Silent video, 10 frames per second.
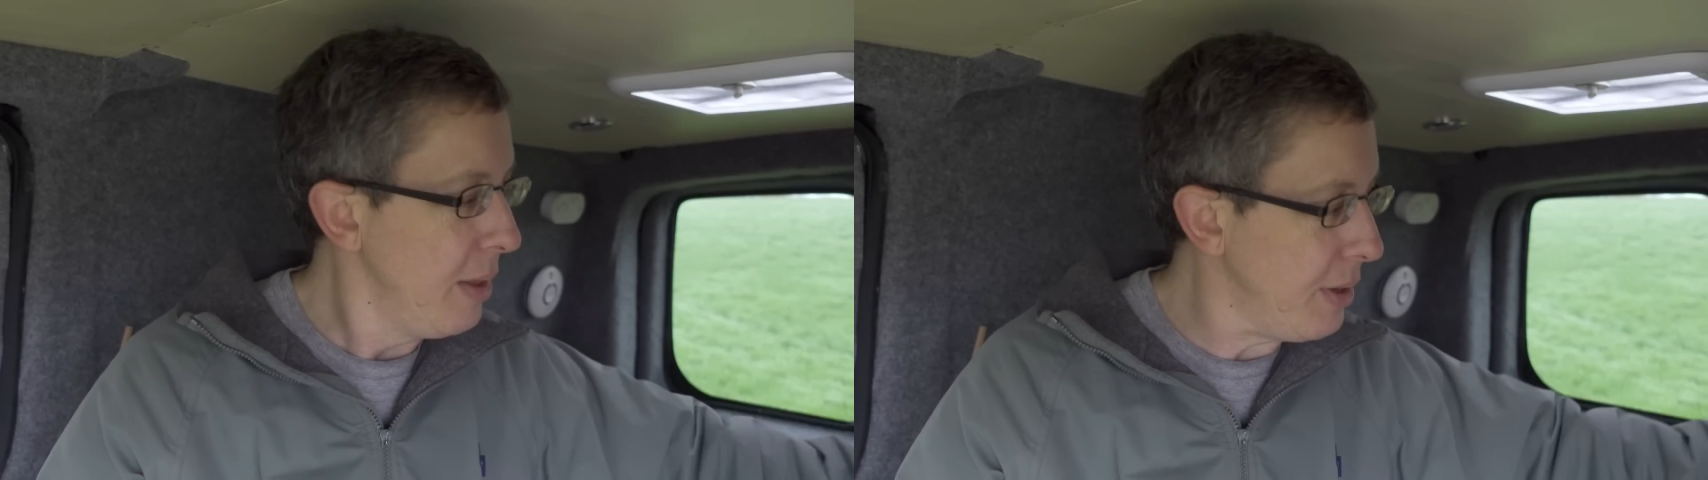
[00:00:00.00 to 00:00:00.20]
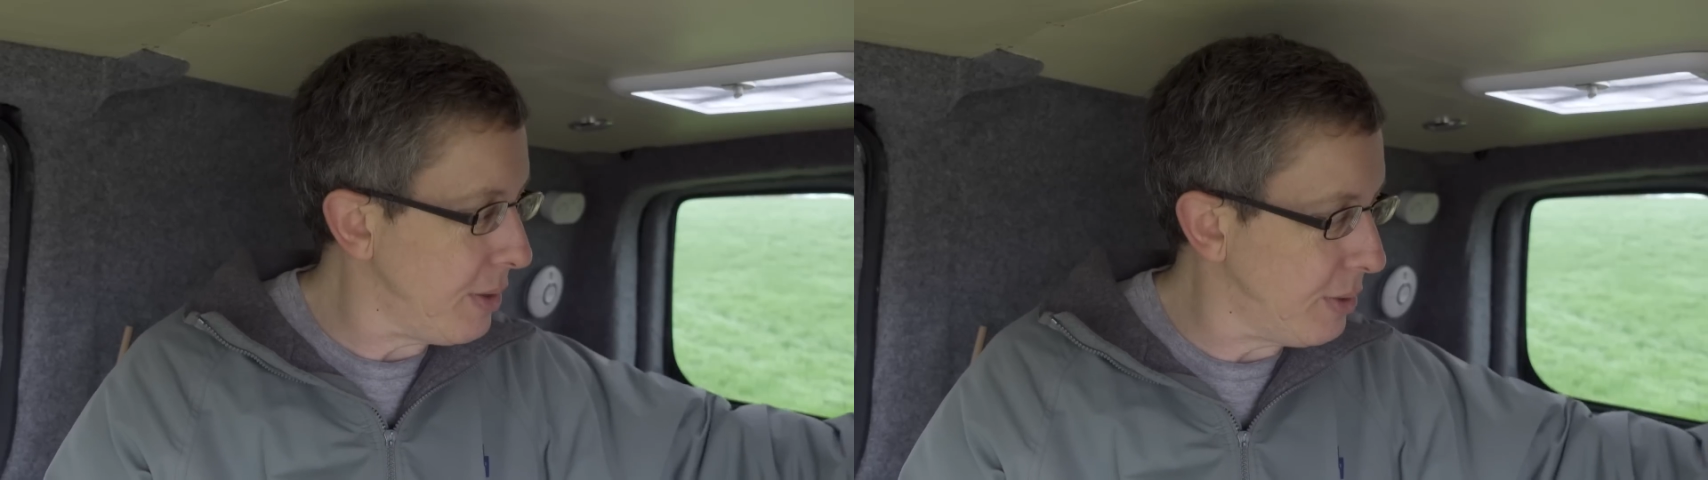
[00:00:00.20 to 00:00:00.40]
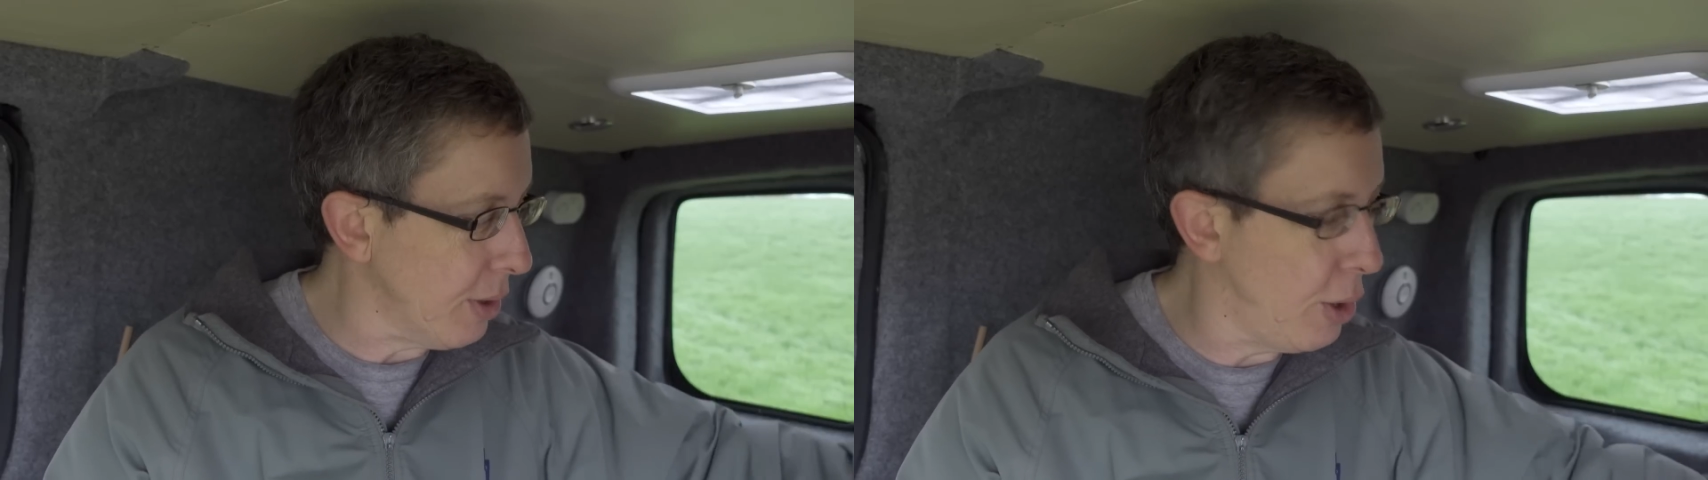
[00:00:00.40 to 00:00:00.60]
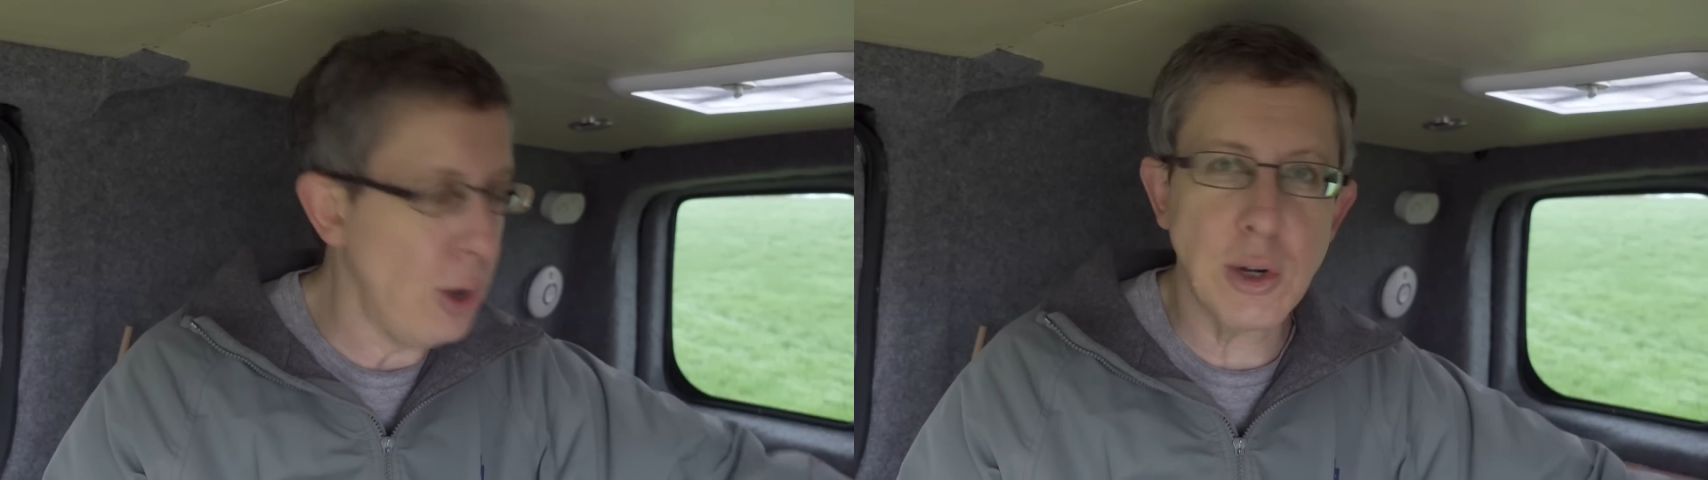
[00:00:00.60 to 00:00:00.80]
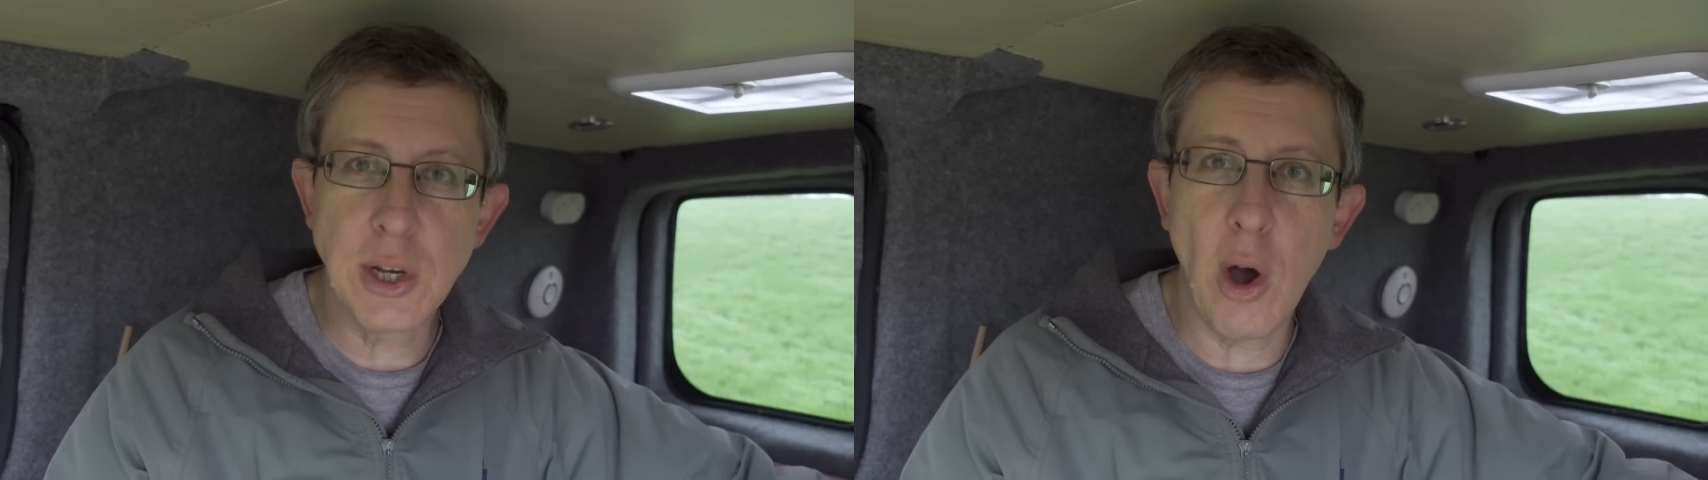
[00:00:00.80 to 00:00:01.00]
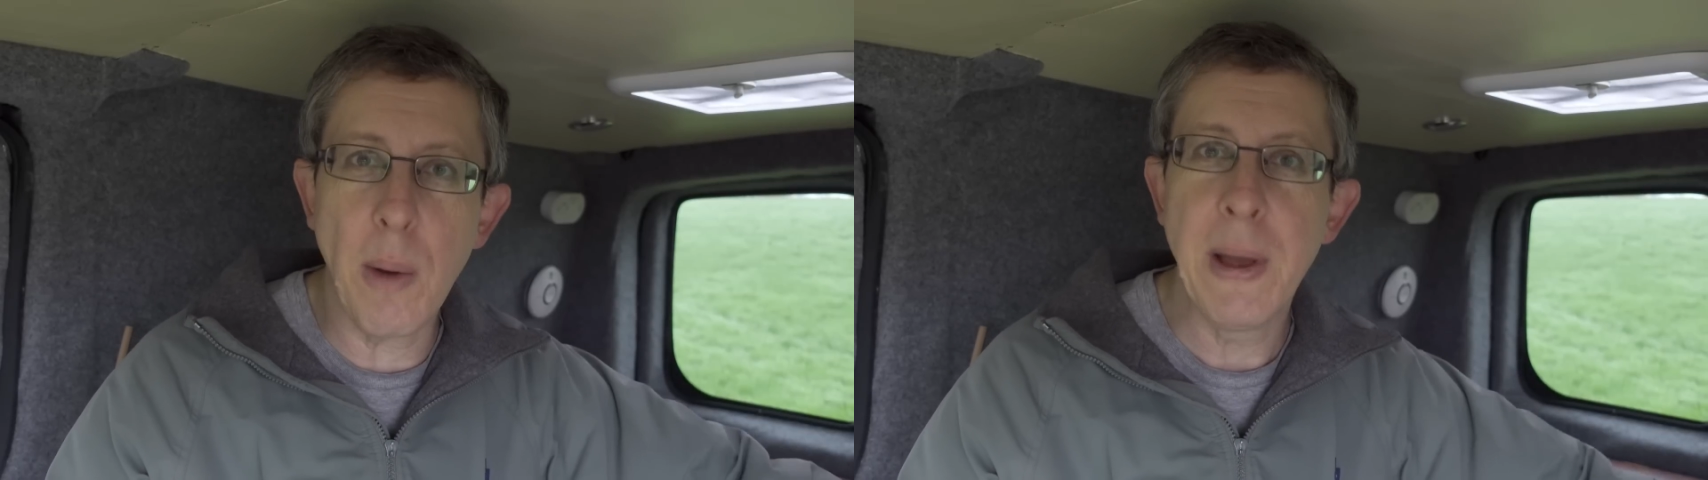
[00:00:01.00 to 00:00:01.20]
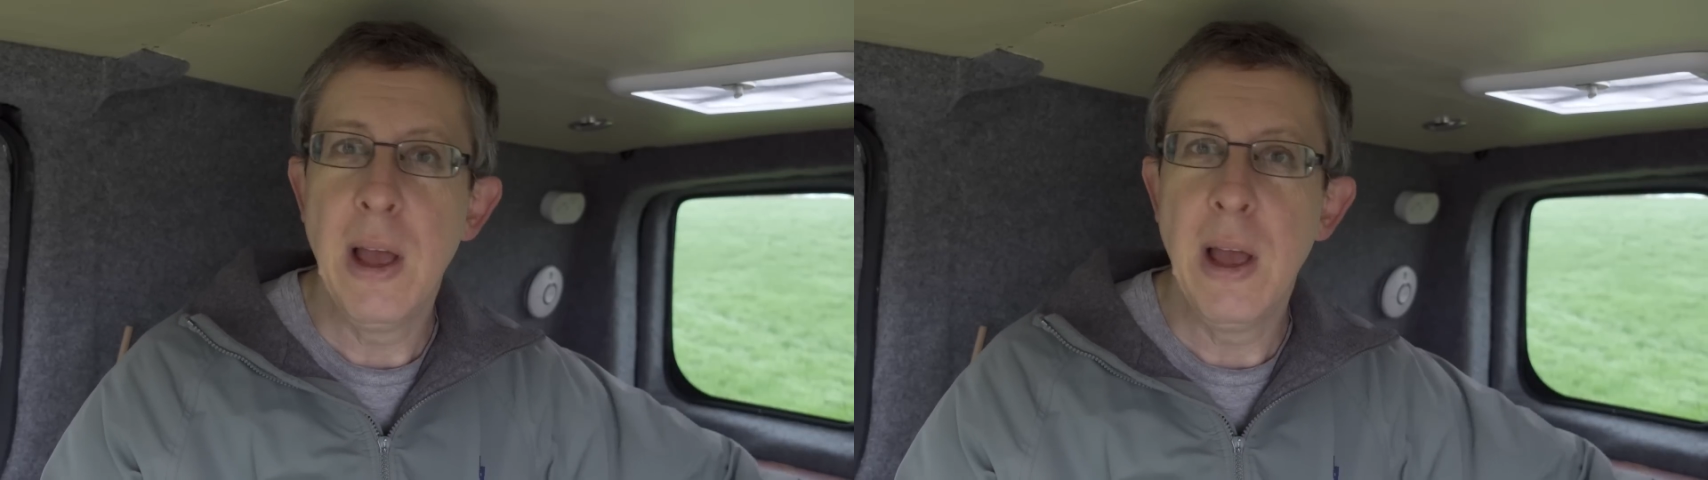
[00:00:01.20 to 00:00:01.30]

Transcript: the cooktop,